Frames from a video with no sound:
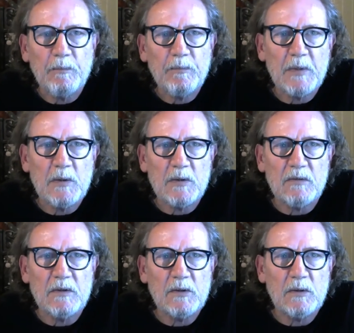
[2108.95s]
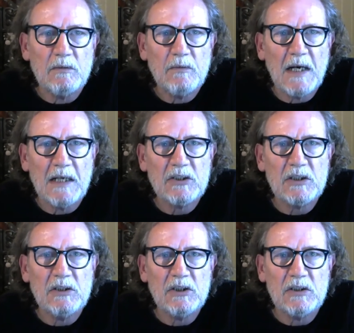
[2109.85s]
because of the sort of harsh
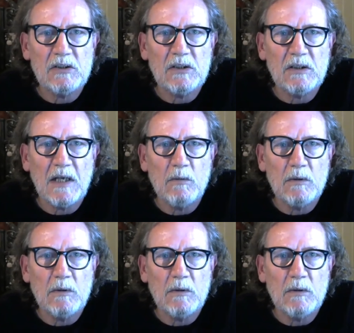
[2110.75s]
conditions that they